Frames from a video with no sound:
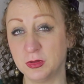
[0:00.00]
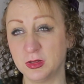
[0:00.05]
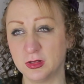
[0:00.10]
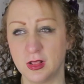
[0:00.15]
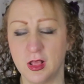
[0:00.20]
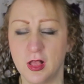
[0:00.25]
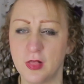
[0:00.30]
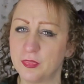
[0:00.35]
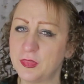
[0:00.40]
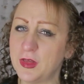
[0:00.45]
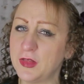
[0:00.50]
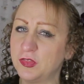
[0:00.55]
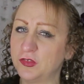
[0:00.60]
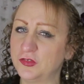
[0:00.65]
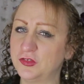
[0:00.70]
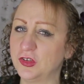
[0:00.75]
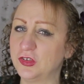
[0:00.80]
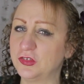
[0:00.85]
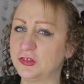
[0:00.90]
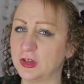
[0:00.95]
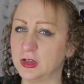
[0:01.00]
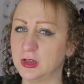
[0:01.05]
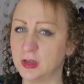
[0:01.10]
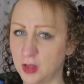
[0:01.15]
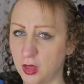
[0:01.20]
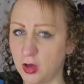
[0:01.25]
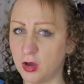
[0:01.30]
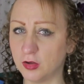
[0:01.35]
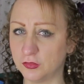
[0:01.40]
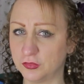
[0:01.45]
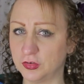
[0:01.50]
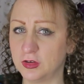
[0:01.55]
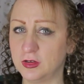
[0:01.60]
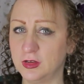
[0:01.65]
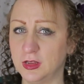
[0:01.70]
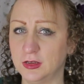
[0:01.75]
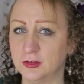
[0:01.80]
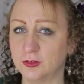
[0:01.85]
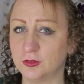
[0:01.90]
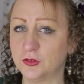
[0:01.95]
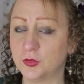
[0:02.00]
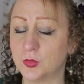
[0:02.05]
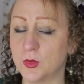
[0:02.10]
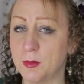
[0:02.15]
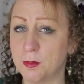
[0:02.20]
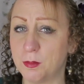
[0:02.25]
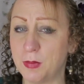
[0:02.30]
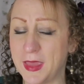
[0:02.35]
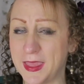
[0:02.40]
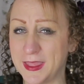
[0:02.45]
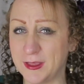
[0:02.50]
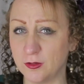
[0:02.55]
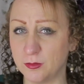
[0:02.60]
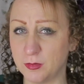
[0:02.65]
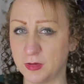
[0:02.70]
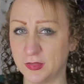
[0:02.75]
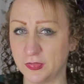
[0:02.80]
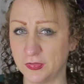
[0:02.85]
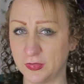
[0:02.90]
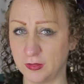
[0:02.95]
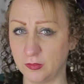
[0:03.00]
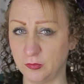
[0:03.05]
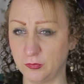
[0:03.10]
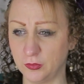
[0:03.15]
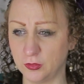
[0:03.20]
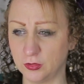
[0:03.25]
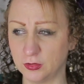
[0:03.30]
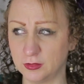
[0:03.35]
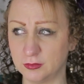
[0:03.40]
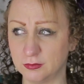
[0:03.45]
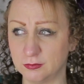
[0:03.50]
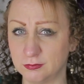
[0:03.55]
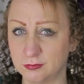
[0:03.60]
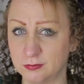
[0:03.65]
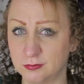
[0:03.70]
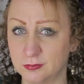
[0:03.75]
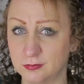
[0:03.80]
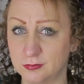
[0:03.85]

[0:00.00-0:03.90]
but that's just a larger needle to impale myself on.